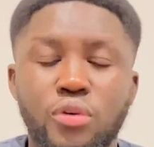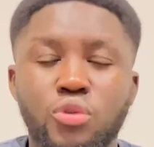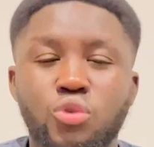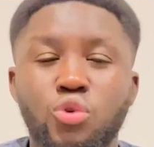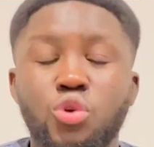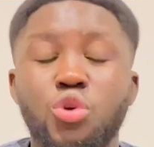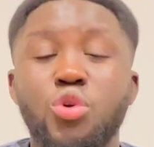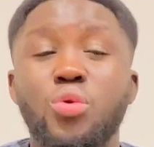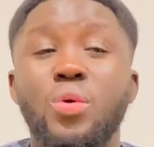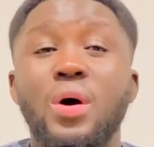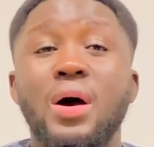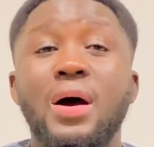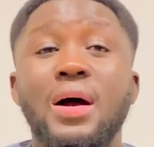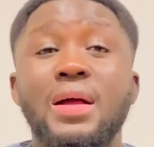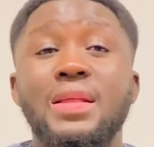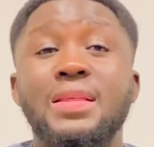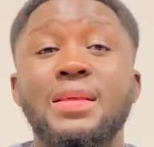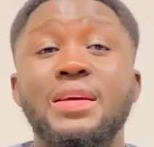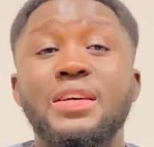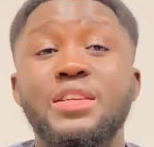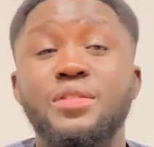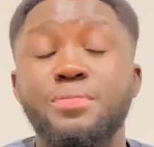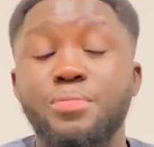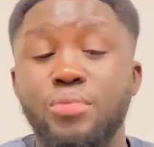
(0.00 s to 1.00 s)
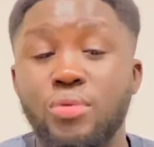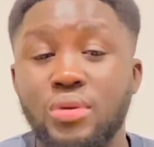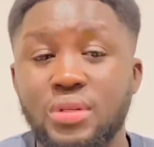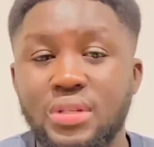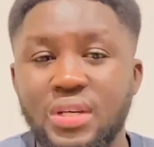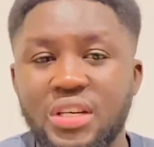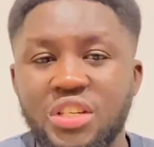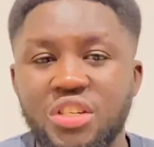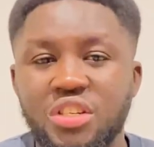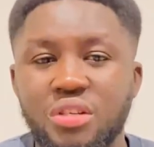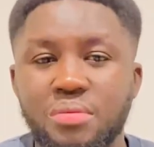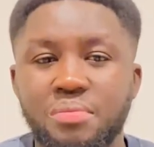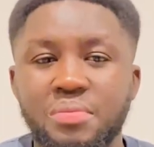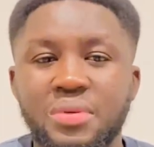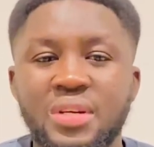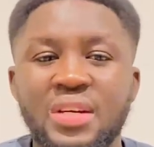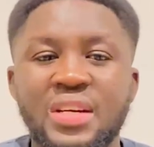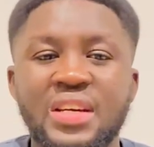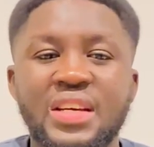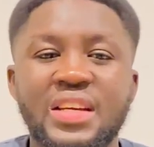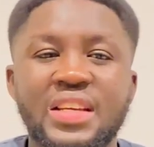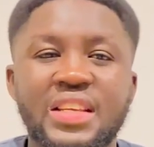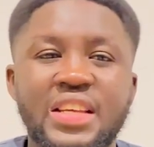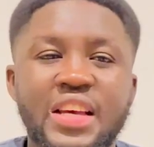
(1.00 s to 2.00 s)
So you are under sponsorship,
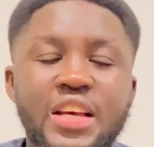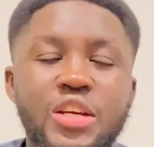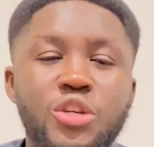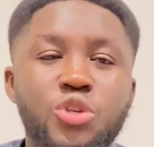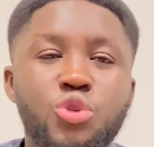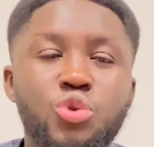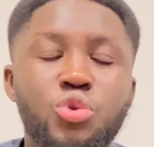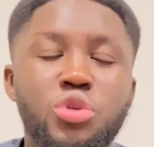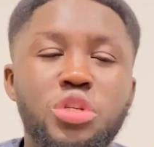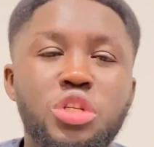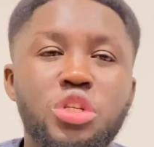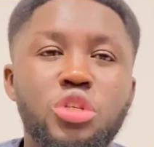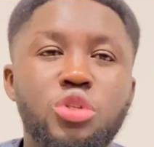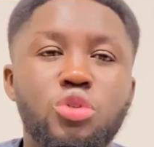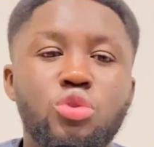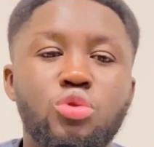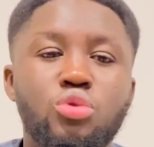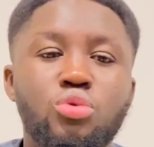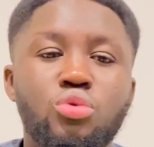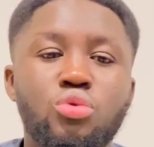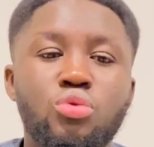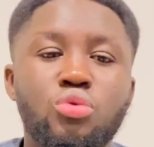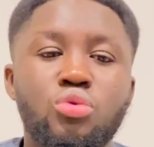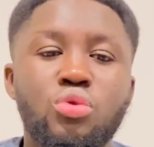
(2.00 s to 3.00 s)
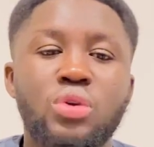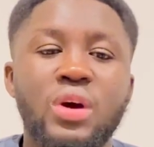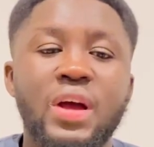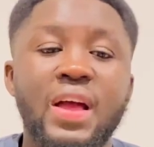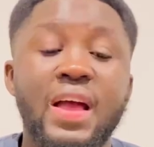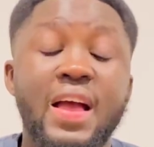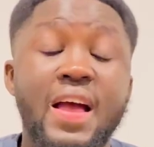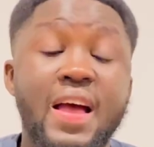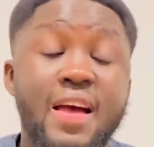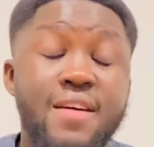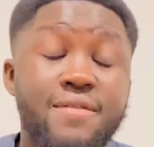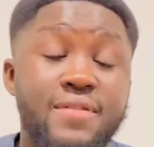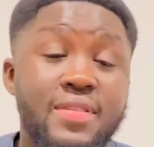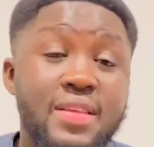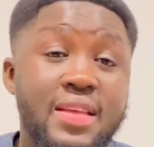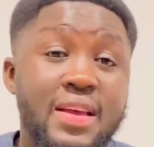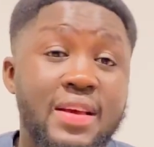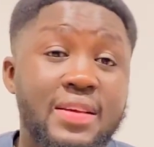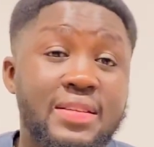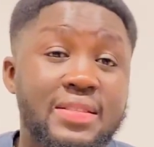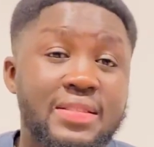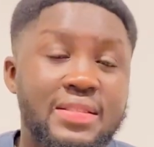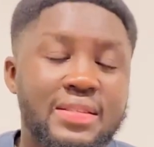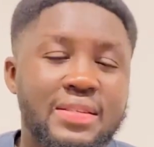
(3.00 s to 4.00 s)
then you need to
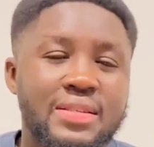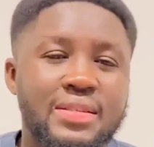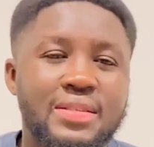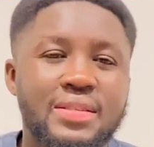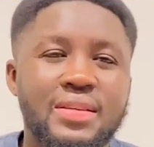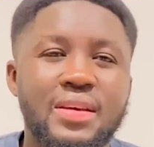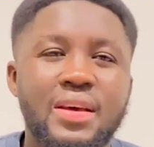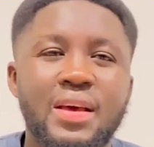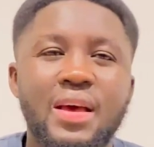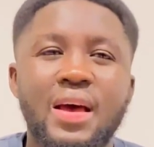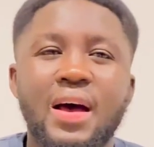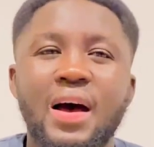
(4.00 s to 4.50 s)
evidence this.